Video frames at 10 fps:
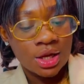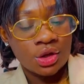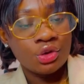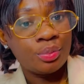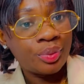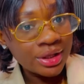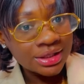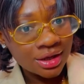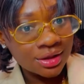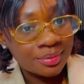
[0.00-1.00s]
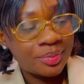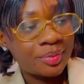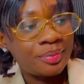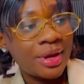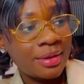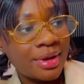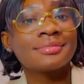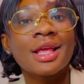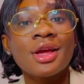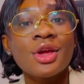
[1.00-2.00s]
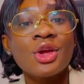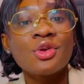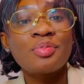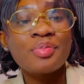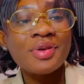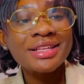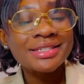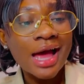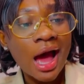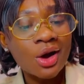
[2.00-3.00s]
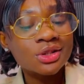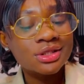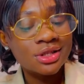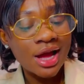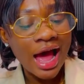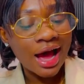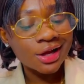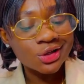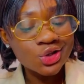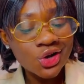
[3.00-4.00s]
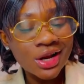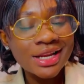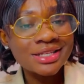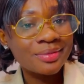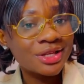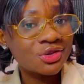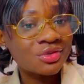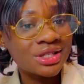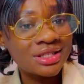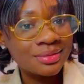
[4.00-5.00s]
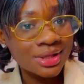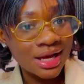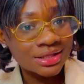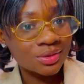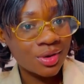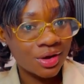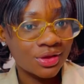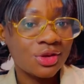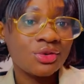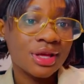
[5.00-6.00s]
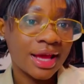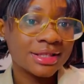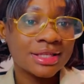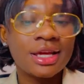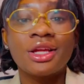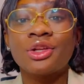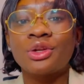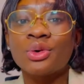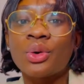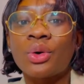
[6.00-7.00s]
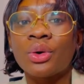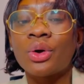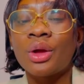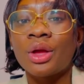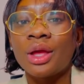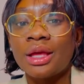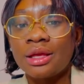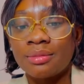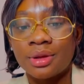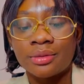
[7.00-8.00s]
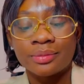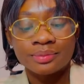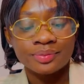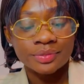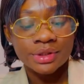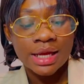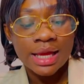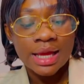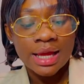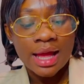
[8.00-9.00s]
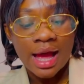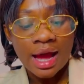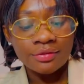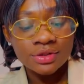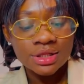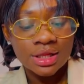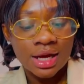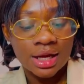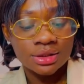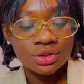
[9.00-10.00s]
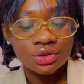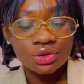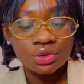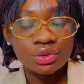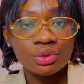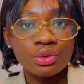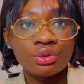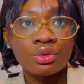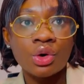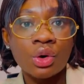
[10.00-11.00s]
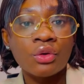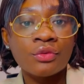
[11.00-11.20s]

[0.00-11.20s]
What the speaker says: you print out the payment. You print out the acknowledgement receipt as well that you get in your email. After that, you go.